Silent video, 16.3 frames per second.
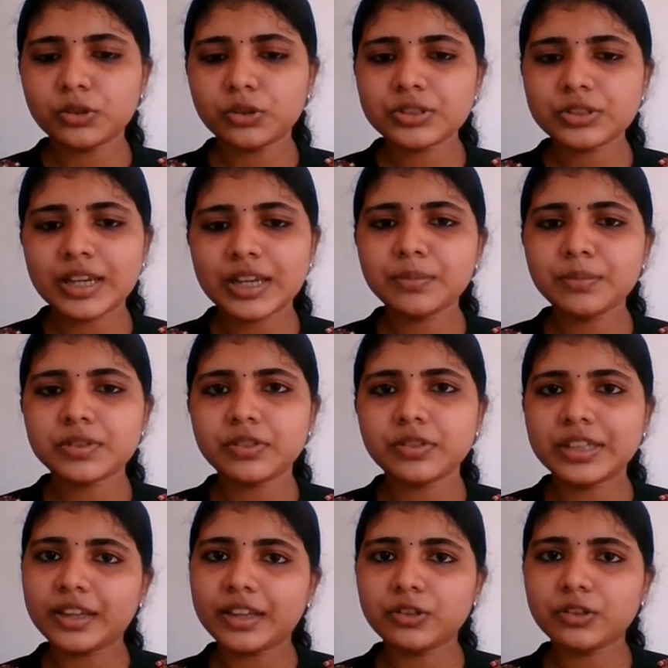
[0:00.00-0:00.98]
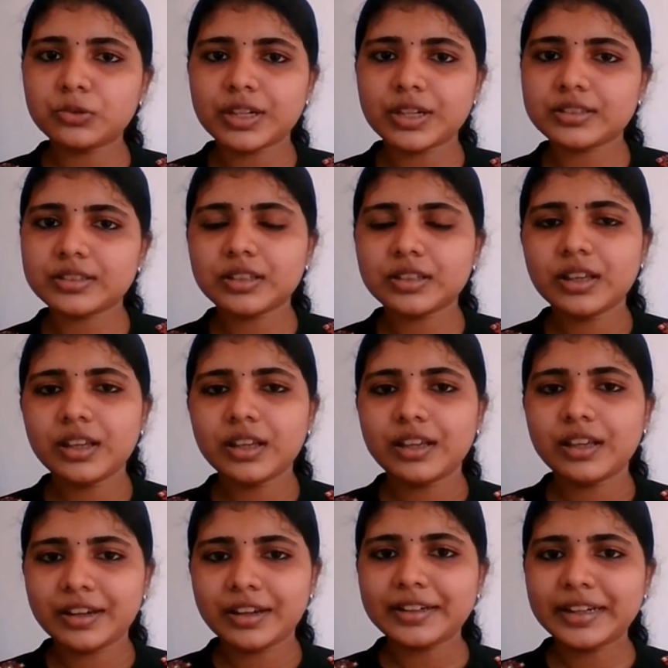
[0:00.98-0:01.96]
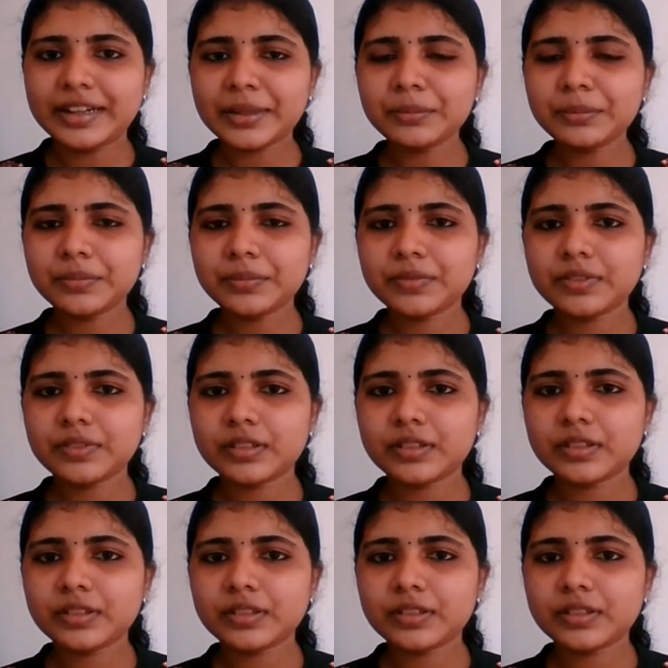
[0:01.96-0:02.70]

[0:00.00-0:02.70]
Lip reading: those types we can use as runtime.